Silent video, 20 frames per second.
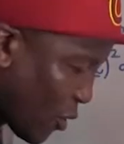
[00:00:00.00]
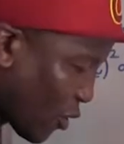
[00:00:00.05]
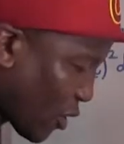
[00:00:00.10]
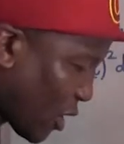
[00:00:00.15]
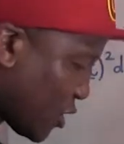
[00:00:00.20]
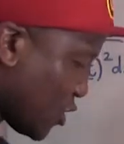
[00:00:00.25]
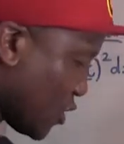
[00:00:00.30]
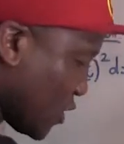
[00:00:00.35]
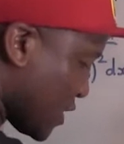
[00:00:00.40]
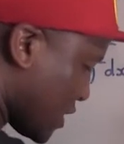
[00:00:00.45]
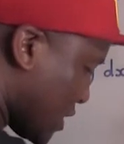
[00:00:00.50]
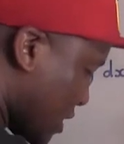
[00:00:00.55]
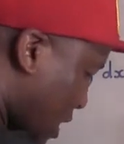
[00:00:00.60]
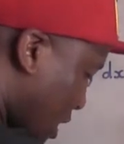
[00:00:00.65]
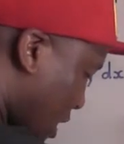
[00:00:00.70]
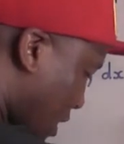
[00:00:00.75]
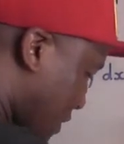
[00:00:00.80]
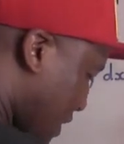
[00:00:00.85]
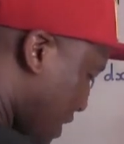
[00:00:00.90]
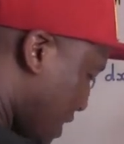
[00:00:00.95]
not gonna use
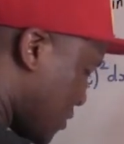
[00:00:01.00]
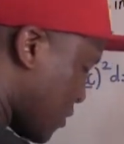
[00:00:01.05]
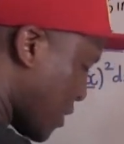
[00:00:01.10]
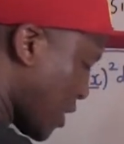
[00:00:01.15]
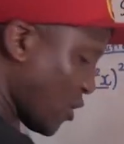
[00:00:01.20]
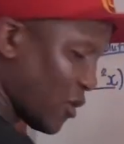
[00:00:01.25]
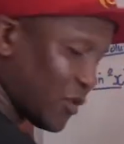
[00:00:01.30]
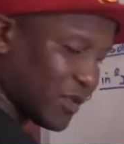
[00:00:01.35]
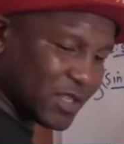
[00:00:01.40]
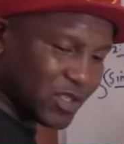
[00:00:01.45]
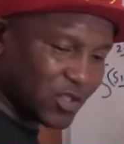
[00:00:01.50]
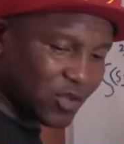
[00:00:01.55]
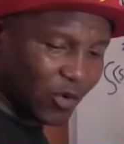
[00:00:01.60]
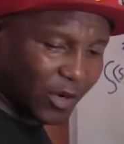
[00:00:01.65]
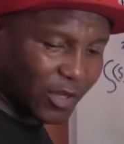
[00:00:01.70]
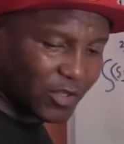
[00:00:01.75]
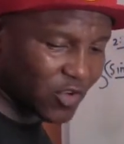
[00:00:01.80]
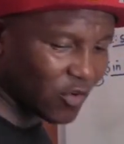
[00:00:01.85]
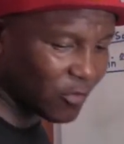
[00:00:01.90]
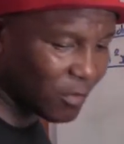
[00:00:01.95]
this because this is not
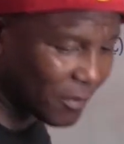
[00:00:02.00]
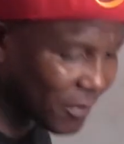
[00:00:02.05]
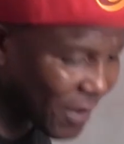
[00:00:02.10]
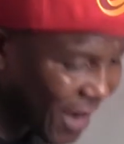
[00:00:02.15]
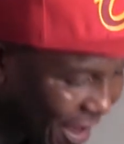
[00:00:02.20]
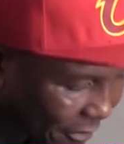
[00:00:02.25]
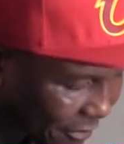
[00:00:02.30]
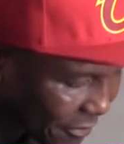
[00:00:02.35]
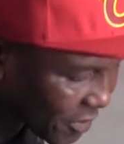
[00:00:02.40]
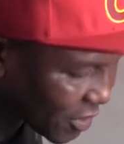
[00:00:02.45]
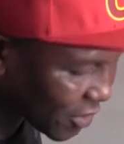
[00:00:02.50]
gonna solve my problem. You